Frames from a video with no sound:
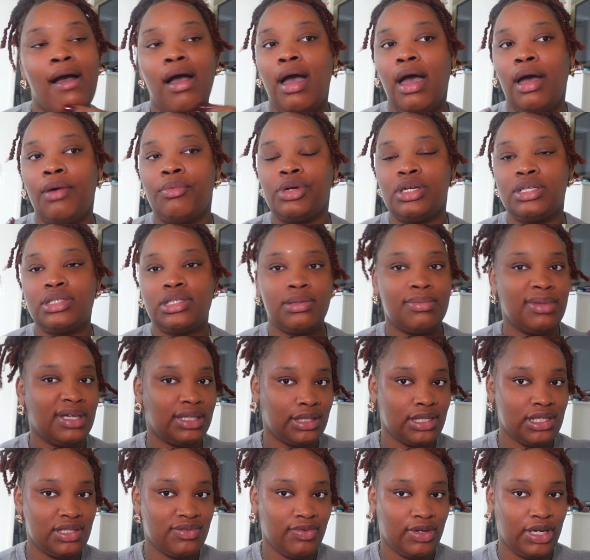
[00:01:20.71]
I wanted to make
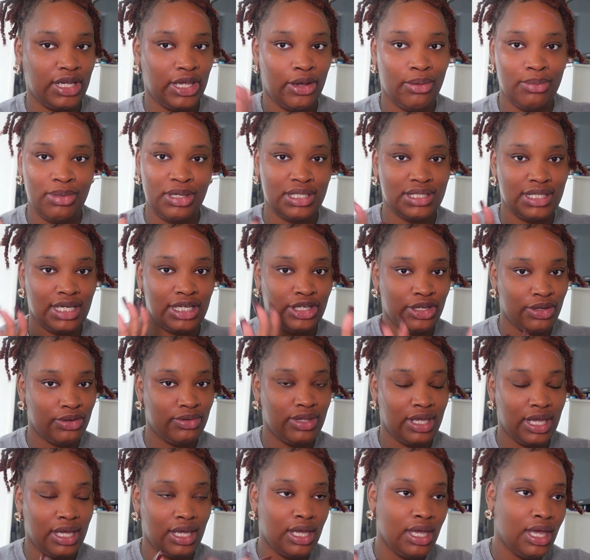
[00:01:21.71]
this video because I know
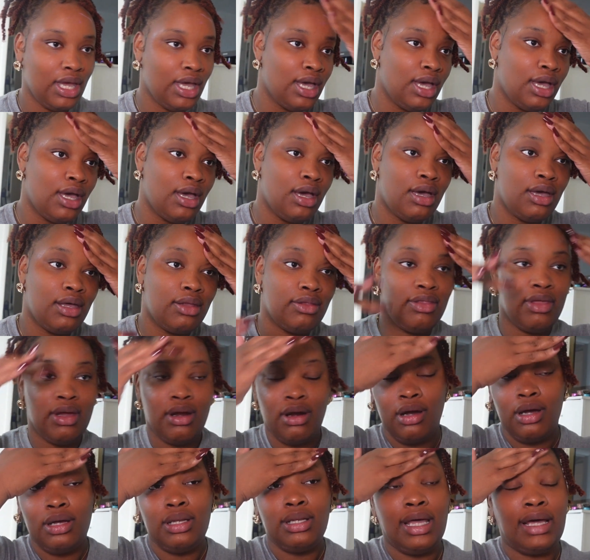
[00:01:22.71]
that there
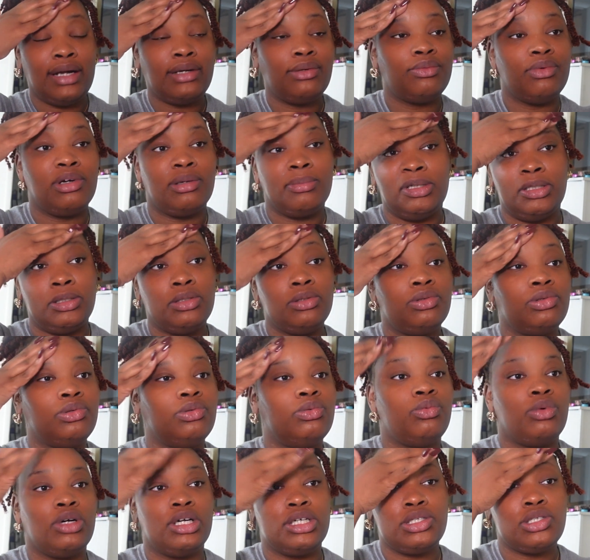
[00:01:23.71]
are a lot of women
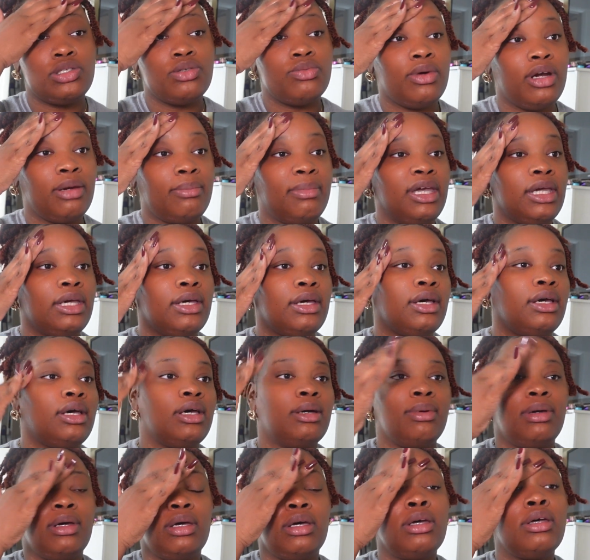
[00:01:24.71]
who want to wear
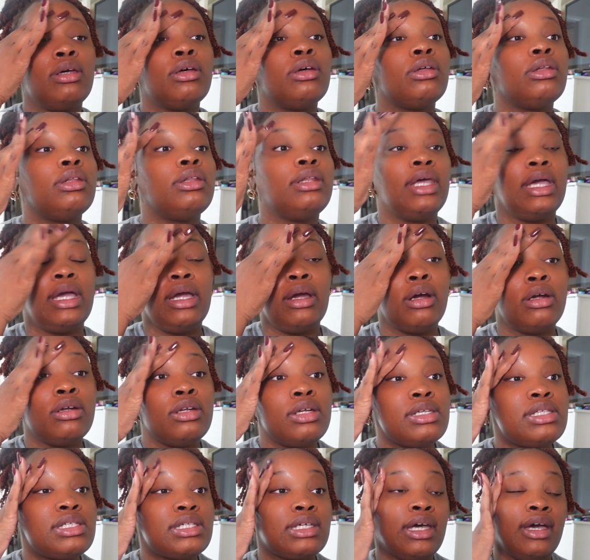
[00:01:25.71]
makeup. They are
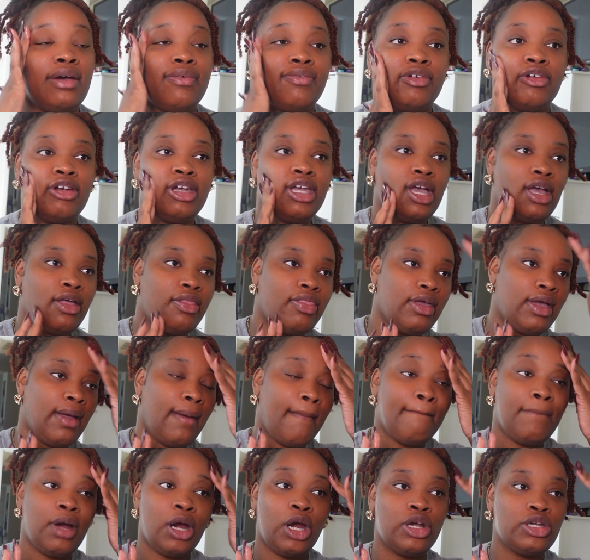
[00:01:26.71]
discovering their
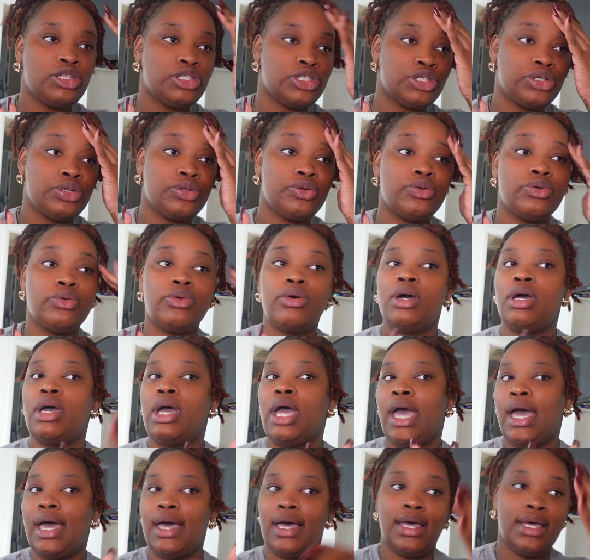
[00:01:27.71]
personal
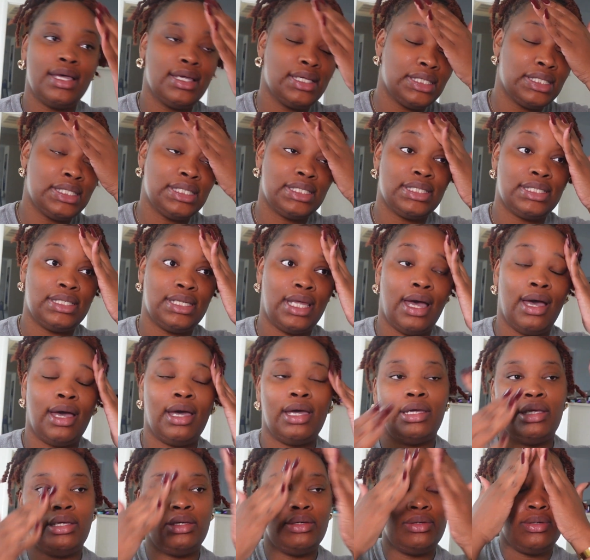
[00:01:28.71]

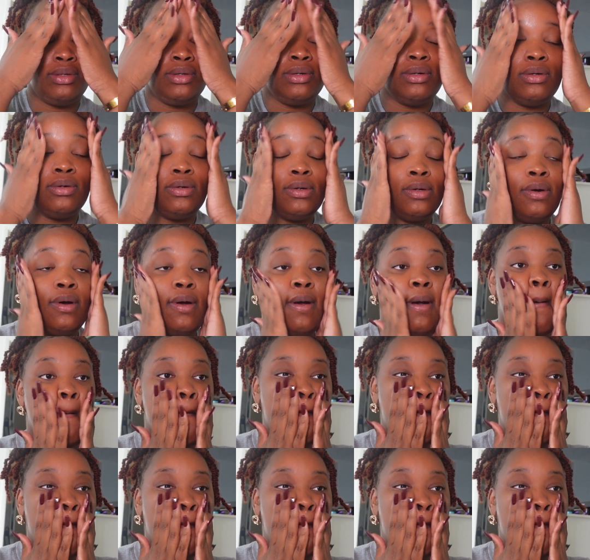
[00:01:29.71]
style.